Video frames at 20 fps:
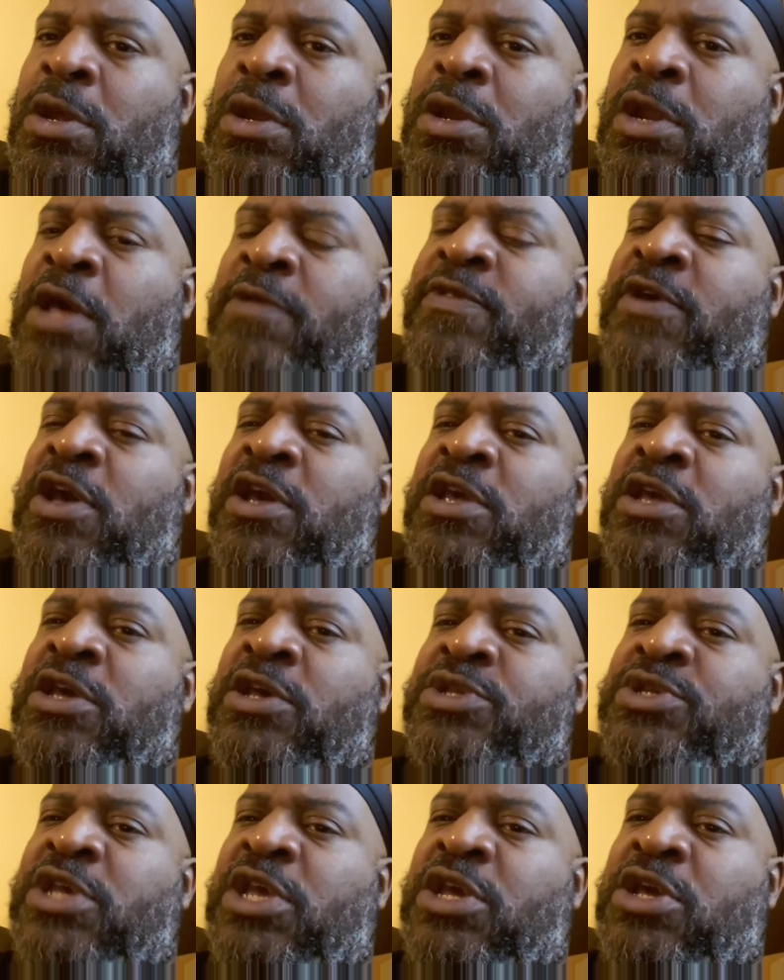Now there
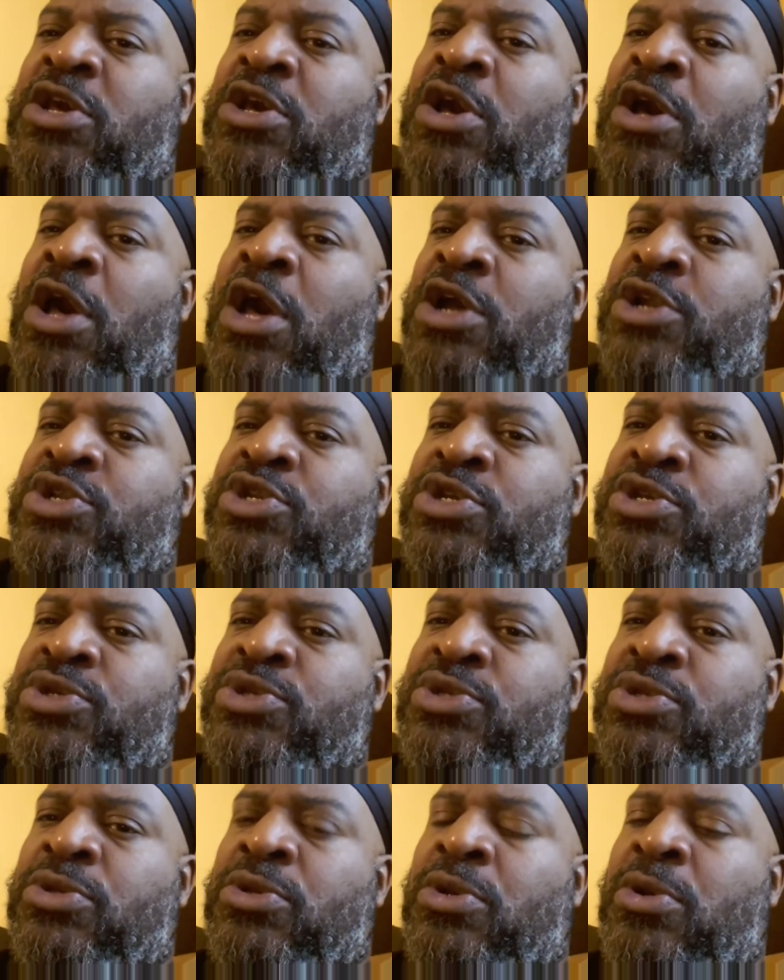is a
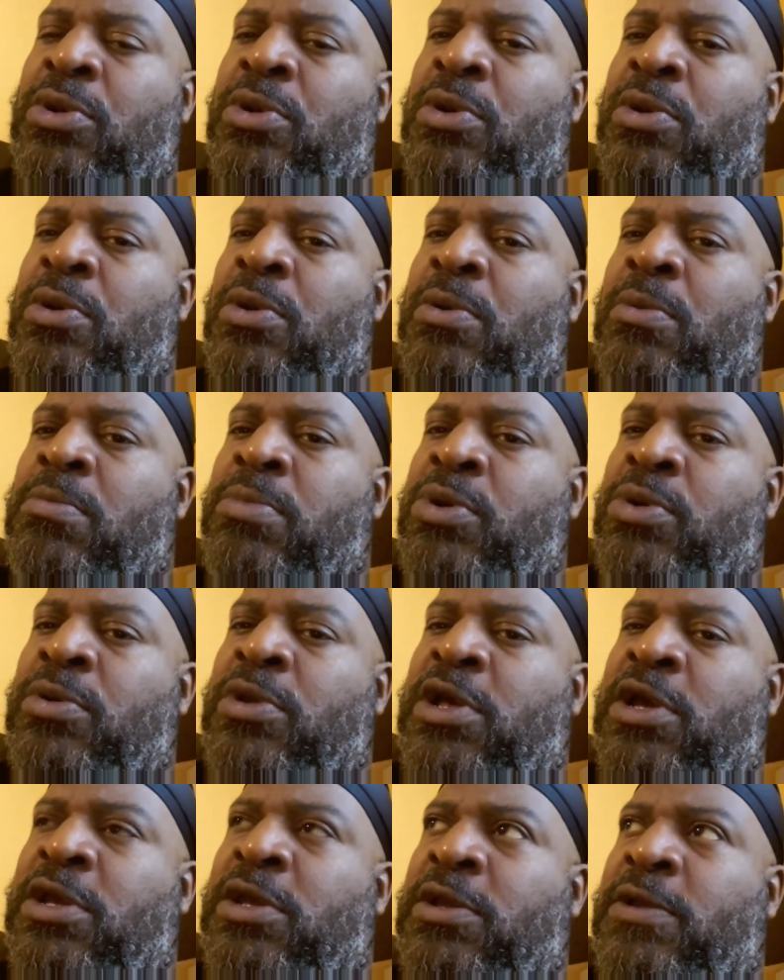conscious
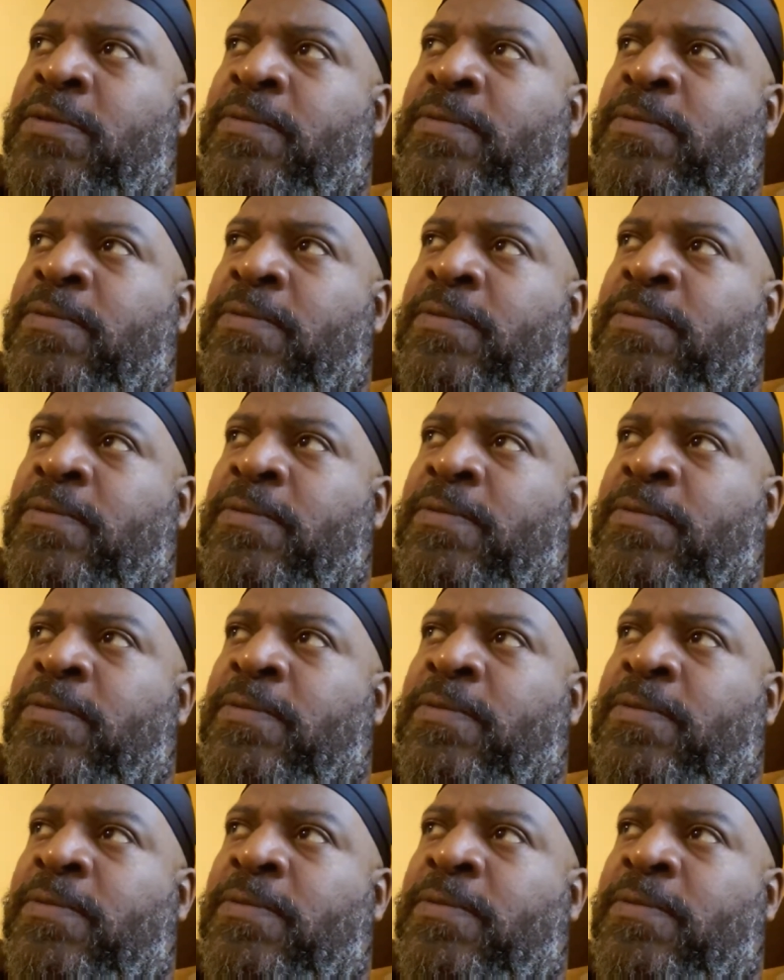boule,